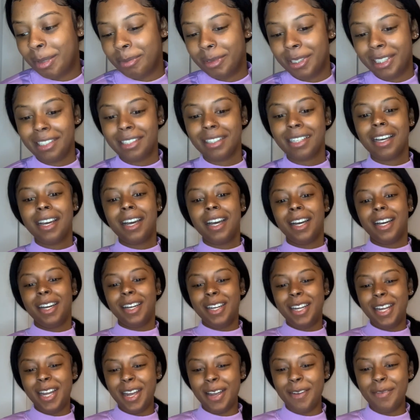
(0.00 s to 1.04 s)

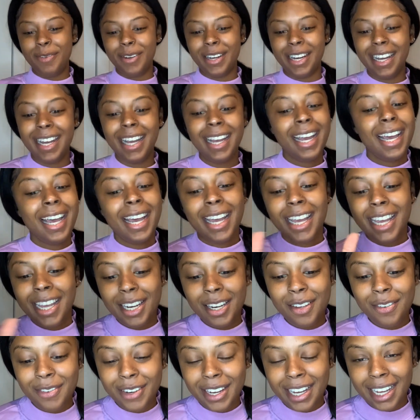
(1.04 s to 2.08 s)
this. But
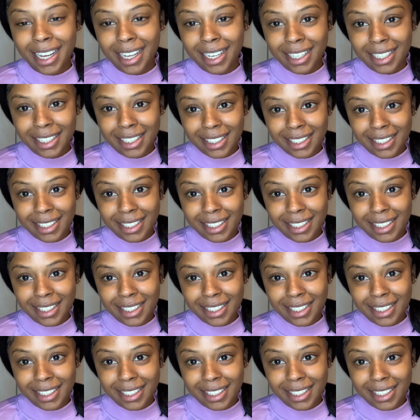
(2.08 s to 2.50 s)
anyways,